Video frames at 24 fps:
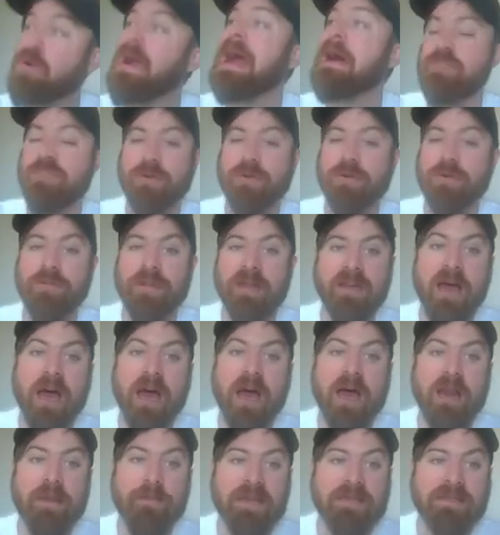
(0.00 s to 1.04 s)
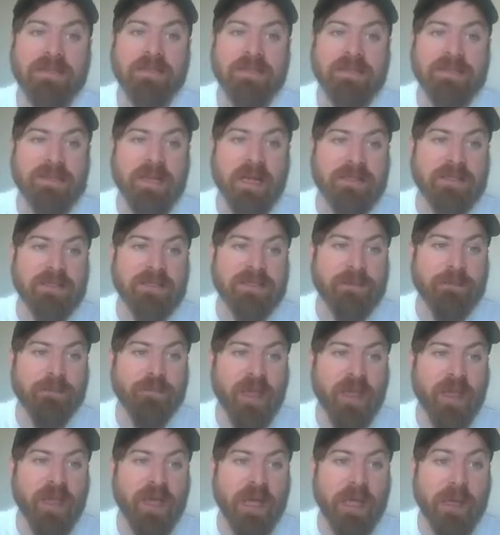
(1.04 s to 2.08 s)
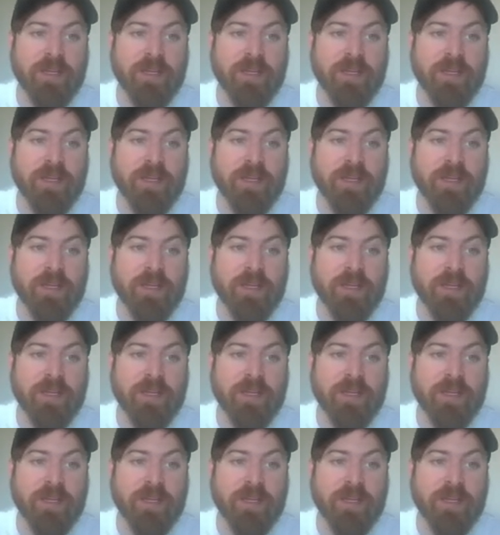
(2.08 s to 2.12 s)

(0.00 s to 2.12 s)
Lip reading: browser that anonymizes us.